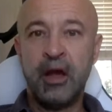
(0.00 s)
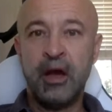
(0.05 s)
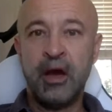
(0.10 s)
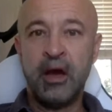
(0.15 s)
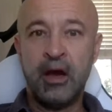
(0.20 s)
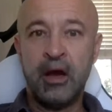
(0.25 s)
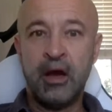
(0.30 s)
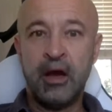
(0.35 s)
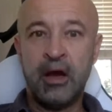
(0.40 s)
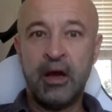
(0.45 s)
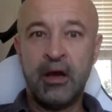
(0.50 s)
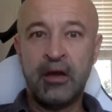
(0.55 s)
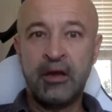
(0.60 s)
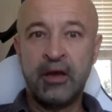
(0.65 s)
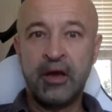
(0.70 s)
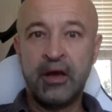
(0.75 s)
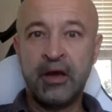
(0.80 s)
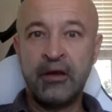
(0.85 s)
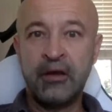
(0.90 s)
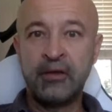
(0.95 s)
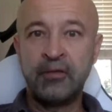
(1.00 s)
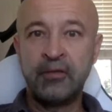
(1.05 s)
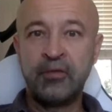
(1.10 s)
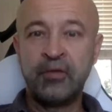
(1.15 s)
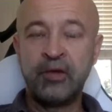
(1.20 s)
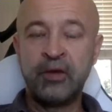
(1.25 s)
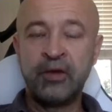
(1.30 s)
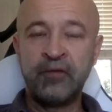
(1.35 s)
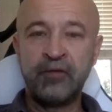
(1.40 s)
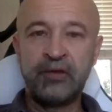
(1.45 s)
Uh, I,
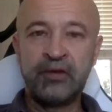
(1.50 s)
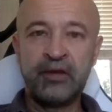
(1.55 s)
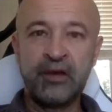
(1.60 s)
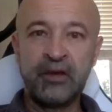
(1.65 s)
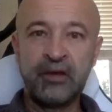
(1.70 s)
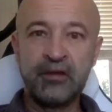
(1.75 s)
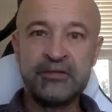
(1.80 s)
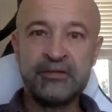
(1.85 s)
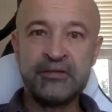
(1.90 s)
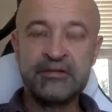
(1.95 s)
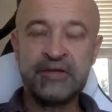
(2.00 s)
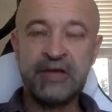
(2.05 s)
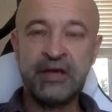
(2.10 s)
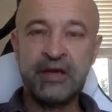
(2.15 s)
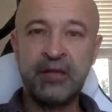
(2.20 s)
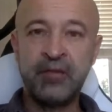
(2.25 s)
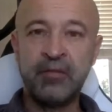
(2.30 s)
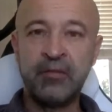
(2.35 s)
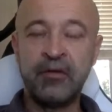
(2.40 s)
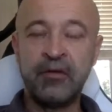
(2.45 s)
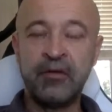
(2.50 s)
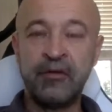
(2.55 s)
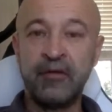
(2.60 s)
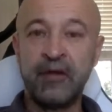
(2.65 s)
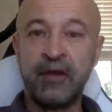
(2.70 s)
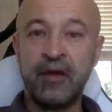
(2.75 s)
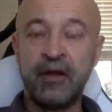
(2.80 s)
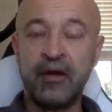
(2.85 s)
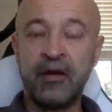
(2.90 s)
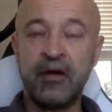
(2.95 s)
we have again the same uh,
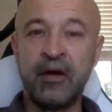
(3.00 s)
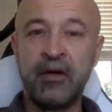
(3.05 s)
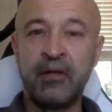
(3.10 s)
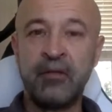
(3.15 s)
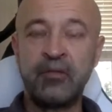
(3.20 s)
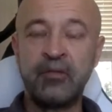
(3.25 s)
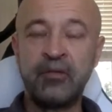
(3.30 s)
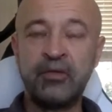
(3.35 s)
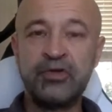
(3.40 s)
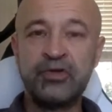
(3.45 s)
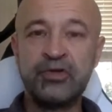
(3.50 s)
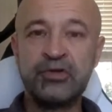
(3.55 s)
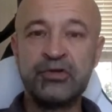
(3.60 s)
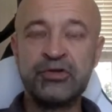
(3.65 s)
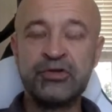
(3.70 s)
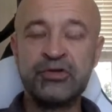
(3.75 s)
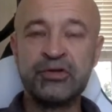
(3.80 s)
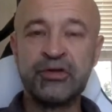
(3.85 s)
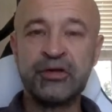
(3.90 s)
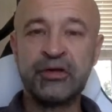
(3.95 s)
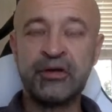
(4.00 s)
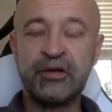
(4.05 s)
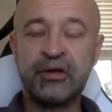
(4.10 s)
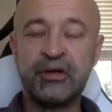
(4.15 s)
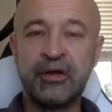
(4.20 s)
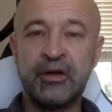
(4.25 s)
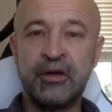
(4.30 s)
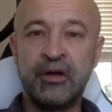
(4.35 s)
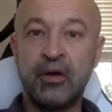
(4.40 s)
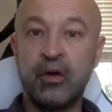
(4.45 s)
diagram, which is uh,
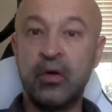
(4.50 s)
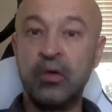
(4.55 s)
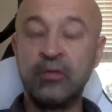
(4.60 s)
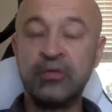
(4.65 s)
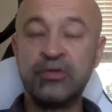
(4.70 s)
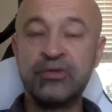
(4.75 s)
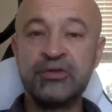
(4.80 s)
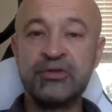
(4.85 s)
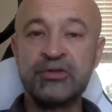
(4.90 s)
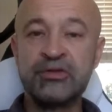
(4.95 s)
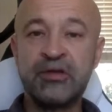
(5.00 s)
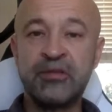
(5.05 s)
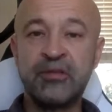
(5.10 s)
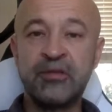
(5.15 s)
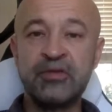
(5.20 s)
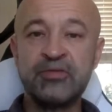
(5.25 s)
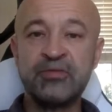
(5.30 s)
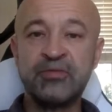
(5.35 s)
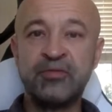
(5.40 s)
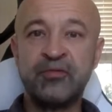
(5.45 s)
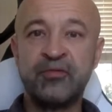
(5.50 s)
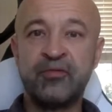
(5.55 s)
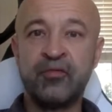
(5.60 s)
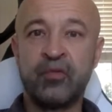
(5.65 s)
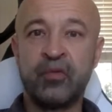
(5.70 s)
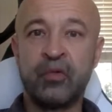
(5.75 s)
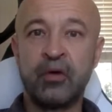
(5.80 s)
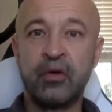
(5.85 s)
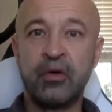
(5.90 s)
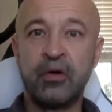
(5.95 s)
uh almost the same as
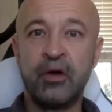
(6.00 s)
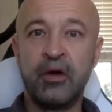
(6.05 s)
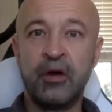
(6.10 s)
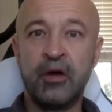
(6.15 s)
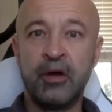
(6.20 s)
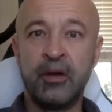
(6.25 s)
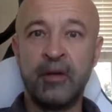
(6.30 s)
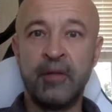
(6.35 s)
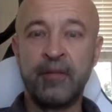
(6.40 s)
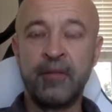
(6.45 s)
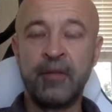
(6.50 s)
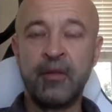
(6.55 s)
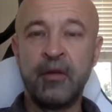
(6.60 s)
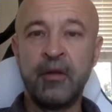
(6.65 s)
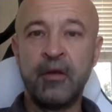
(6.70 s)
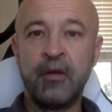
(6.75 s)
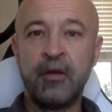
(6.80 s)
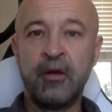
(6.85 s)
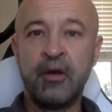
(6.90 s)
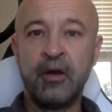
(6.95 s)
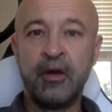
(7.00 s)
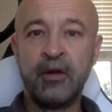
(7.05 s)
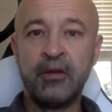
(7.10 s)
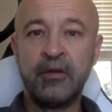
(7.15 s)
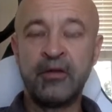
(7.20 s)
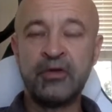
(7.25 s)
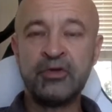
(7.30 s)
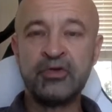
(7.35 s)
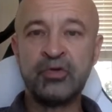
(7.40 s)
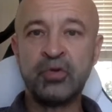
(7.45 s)
before. Uh, uh,
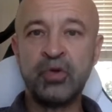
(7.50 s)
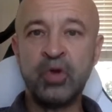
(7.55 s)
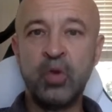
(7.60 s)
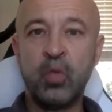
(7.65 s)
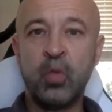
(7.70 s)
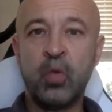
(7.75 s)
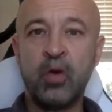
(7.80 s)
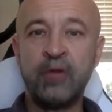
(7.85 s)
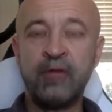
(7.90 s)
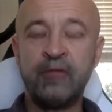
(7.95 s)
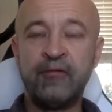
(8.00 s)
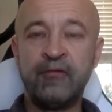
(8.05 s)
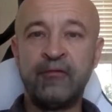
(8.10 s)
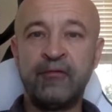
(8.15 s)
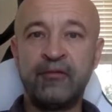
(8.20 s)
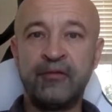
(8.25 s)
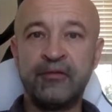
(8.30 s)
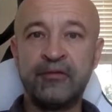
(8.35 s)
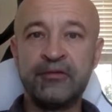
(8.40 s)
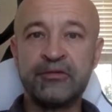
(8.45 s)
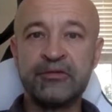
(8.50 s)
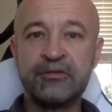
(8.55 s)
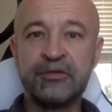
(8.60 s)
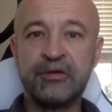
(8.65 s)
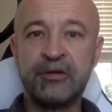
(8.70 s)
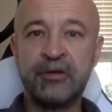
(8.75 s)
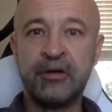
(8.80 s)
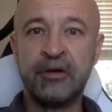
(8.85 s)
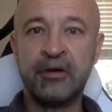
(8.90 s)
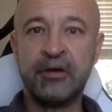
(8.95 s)
there is only one difference,
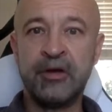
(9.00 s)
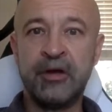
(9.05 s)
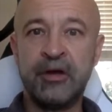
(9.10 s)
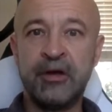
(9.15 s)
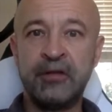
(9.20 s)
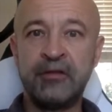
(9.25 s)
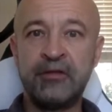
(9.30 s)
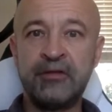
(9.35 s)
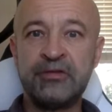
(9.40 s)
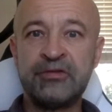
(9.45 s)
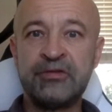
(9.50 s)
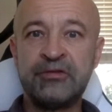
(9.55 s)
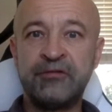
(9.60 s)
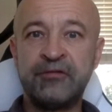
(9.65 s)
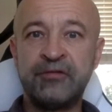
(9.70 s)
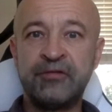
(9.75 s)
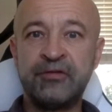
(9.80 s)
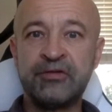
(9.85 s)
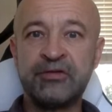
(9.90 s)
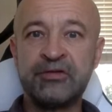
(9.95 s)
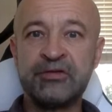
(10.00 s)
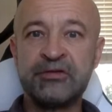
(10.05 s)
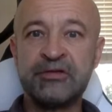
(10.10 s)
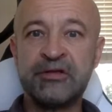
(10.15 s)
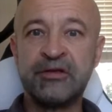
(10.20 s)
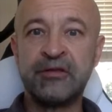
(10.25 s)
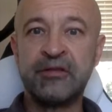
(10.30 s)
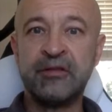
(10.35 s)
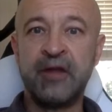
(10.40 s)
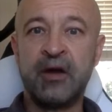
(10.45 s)
and this difference is
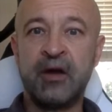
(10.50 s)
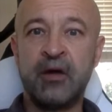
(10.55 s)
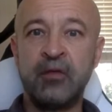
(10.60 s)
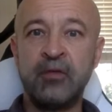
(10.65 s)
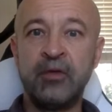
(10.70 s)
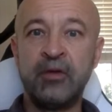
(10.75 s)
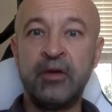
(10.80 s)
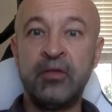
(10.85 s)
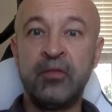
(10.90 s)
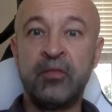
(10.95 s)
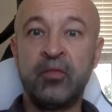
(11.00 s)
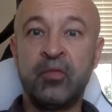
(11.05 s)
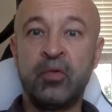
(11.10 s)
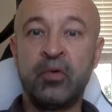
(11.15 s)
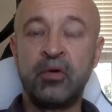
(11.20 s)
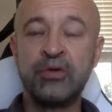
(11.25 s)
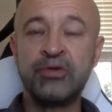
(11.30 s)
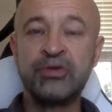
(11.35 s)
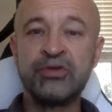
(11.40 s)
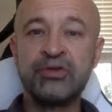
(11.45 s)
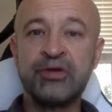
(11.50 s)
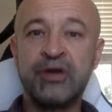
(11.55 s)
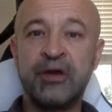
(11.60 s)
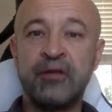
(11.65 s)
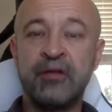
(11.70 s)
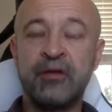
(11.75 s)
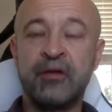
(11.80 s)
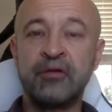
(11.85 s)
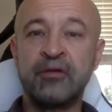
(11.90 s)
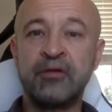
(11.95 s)
that now the rewards
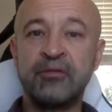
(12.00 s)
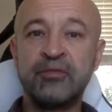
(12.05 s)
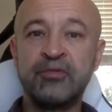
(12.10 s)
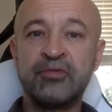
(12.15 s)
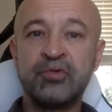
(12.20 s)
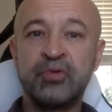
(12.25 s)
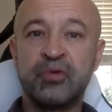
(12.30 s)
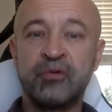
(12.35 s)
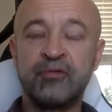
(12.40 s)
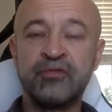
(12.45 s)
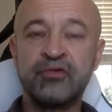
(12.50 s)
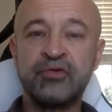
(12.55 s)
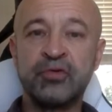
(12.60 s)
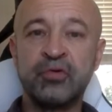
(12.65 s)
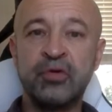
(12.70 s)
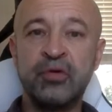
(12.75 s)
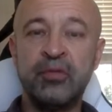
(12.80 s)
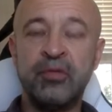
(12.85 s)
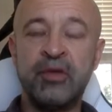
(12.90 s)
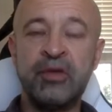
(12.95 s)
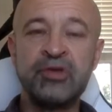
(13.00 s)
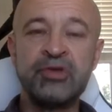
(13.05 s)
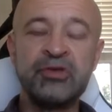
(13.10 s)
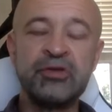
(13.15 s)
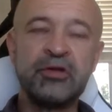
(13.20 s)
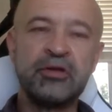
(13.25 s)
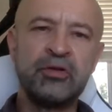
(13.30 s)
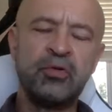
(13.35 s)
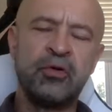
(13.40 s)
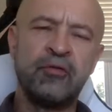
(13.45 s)
are not observed. So
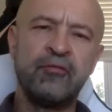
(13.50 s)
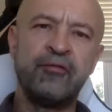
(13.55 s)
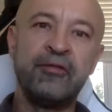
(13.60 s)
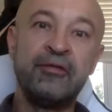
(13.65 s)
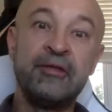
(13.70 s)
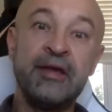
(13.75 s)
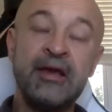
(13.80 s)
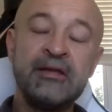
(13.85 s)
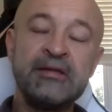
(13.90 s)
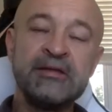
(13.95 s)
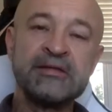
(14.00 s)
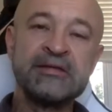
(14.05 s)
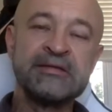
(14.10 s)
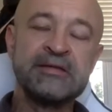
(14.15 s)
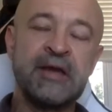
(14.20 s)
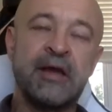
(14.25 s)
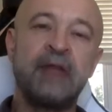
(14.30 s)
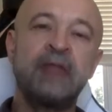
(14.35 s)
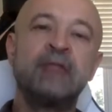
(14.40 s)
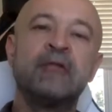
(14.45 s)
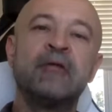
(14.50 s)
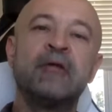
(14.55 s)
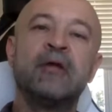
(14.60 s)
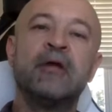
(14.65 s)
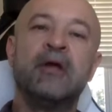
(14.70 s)
imagine that you have a data set.